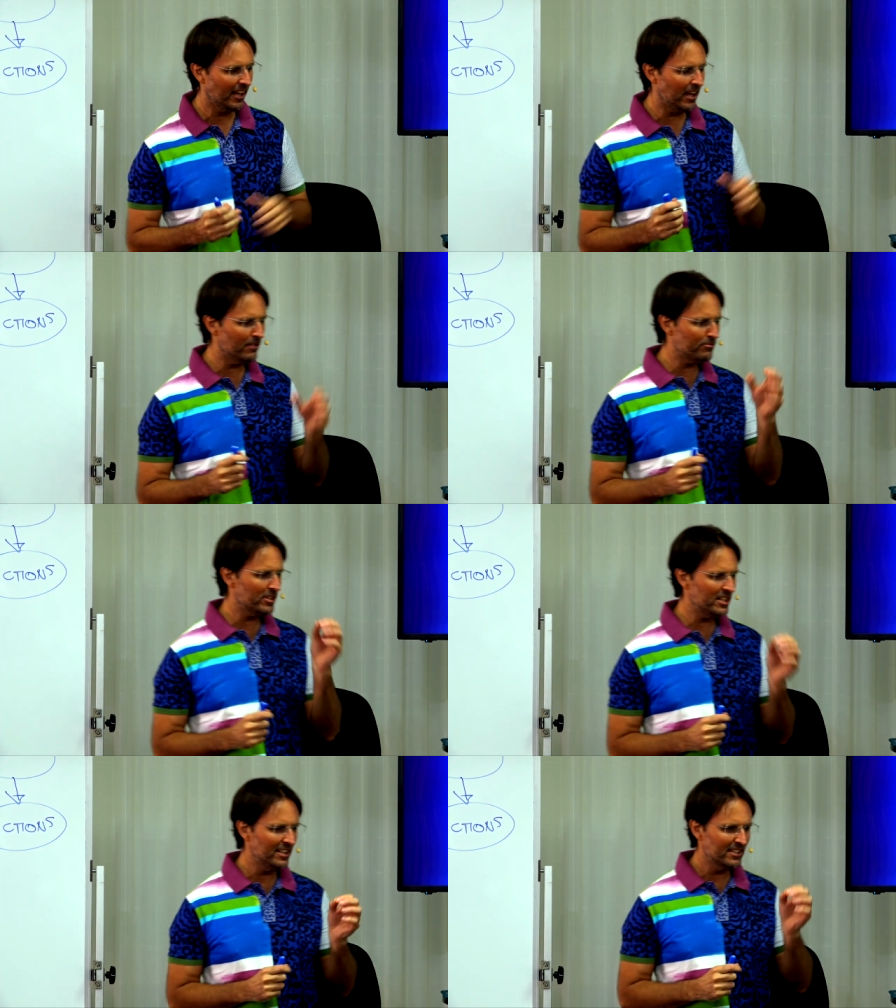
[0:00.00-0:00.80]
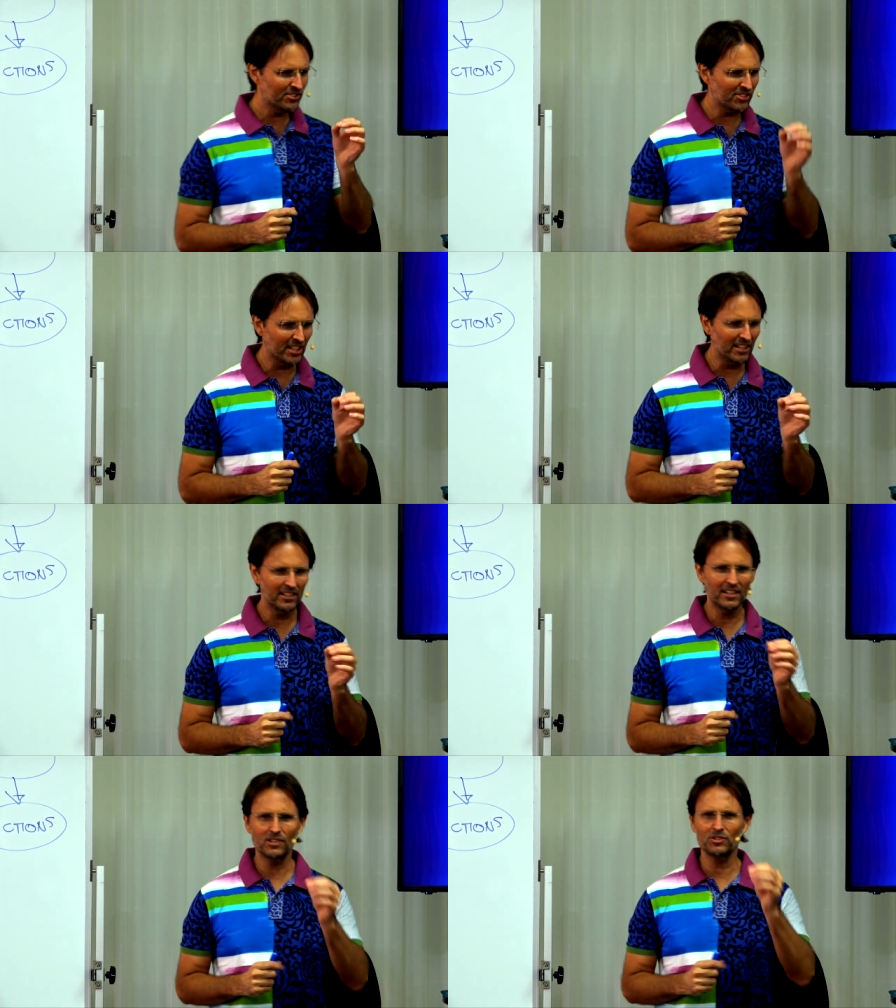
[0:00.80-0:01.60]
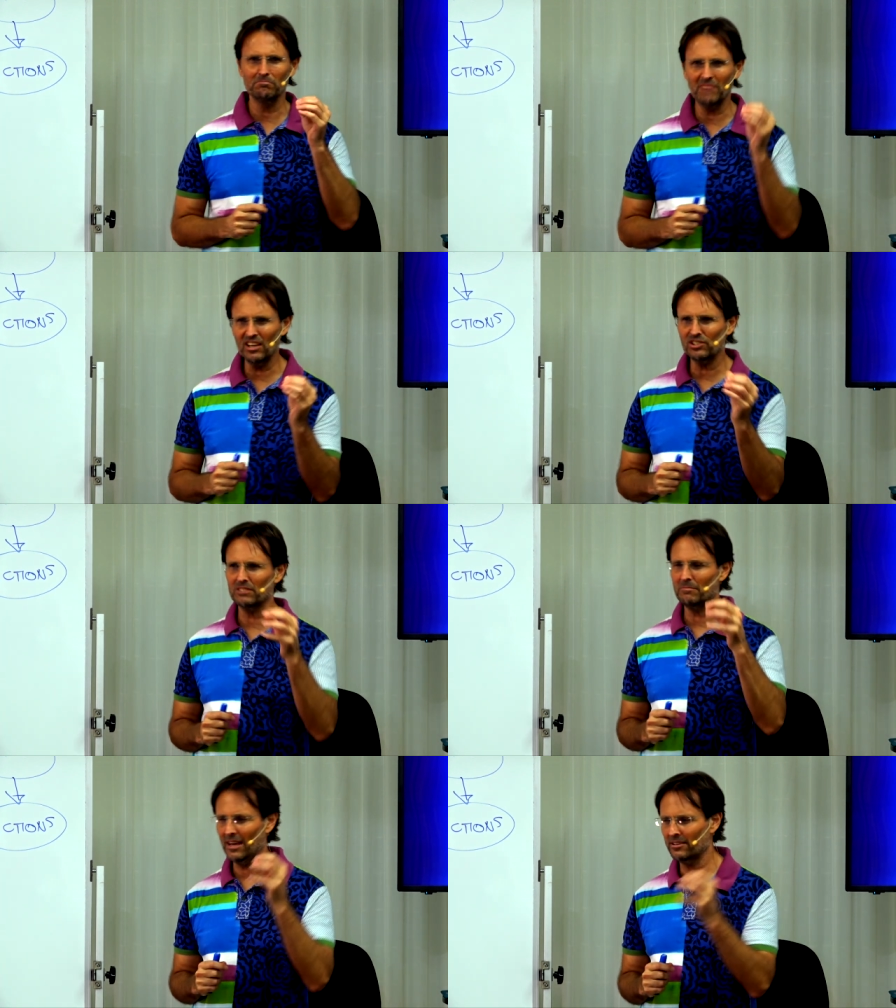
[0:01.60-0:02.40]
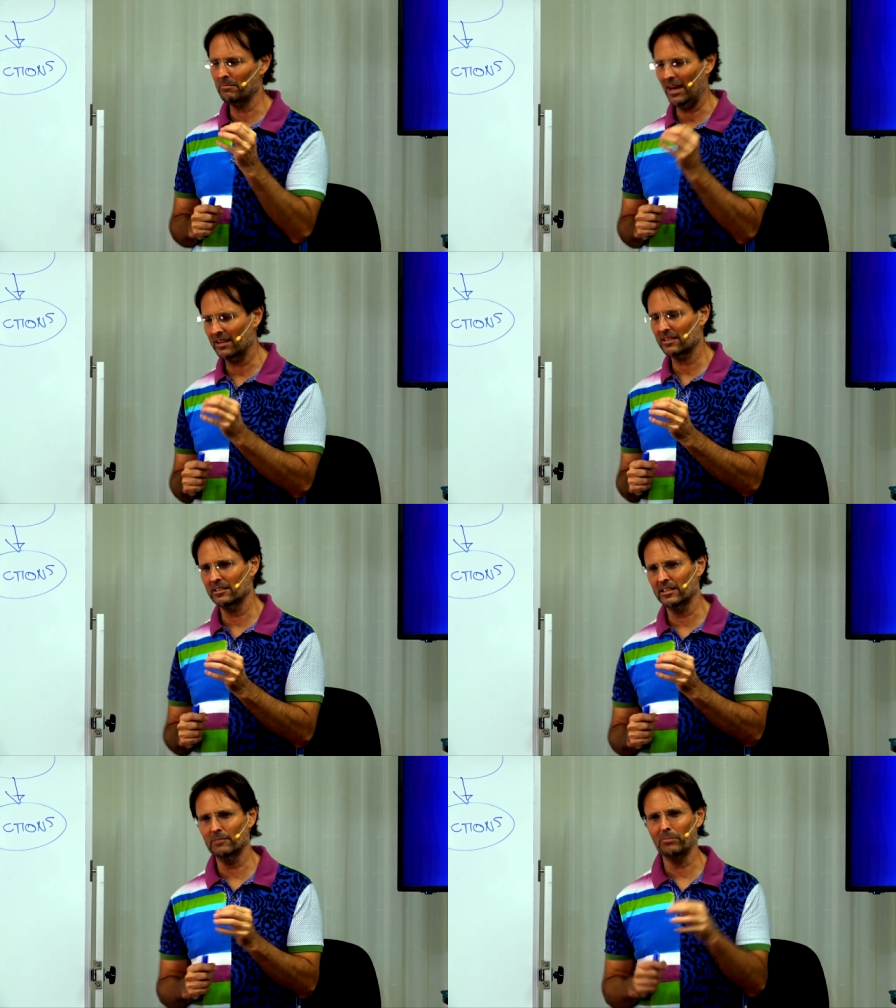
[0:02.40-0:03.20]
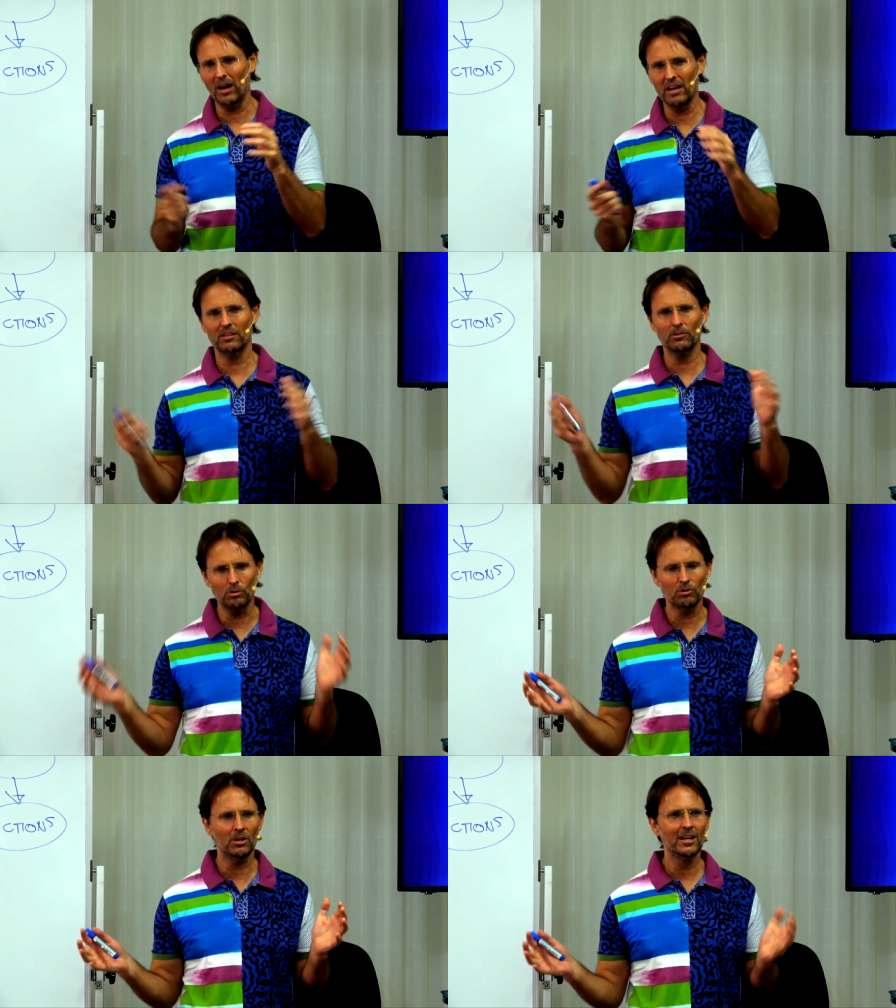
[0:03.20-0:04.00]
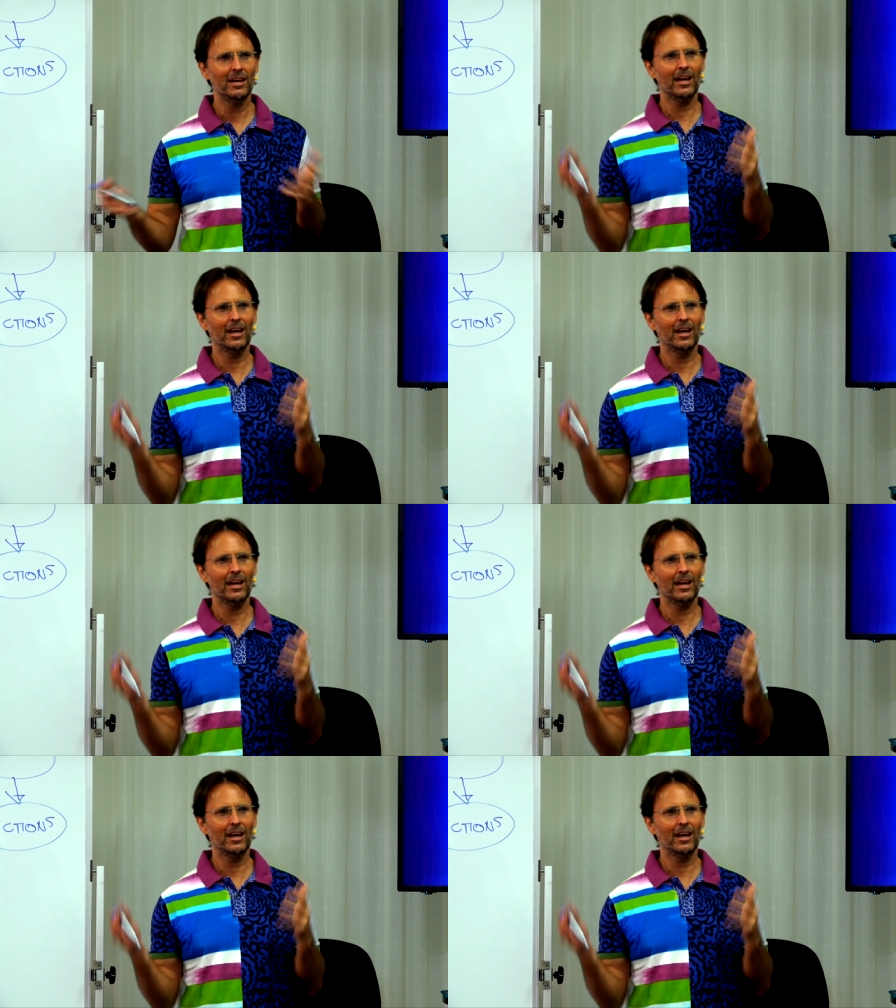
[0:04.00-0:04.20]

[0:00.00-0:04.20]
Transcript: Every sin is measured mathematically by the law